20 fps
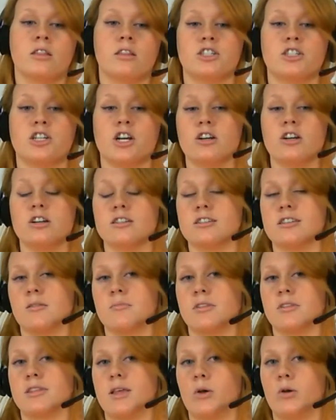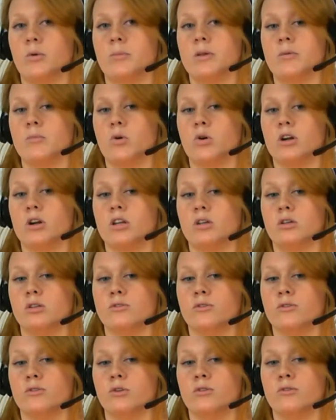The chart is something that will be more
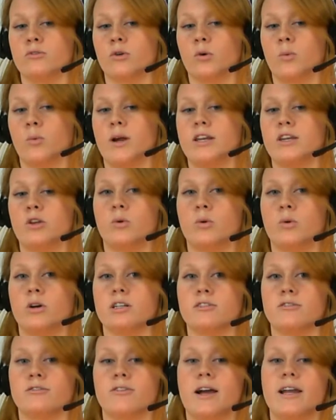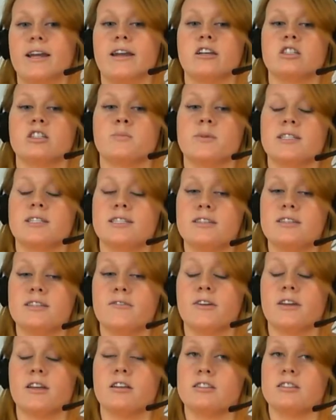useful for when you want to find out
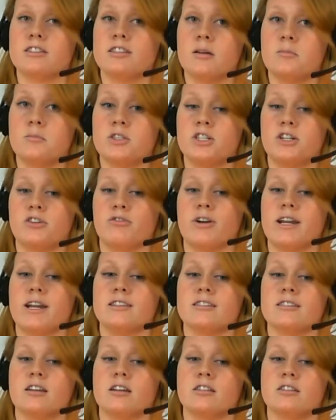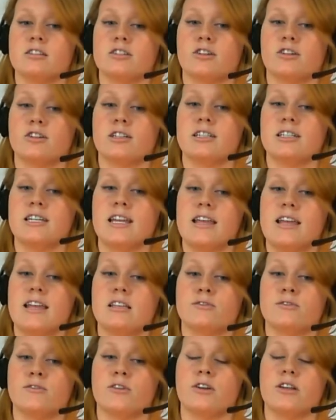specific consumption rates on certain
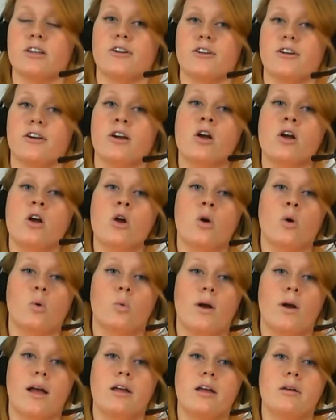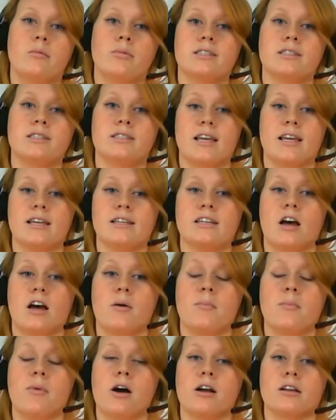days for either web,
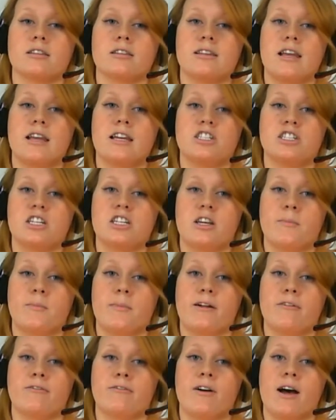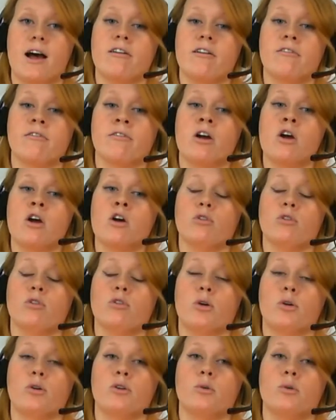set-top box, HTML5,
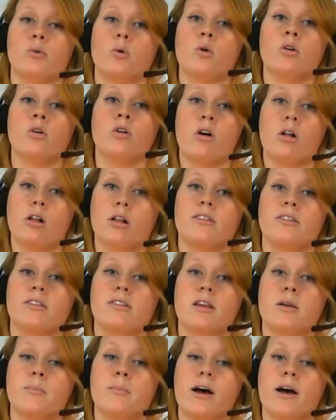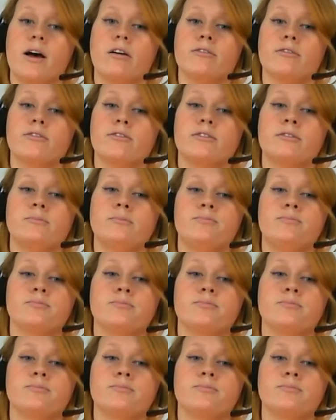Roku, or all of the above.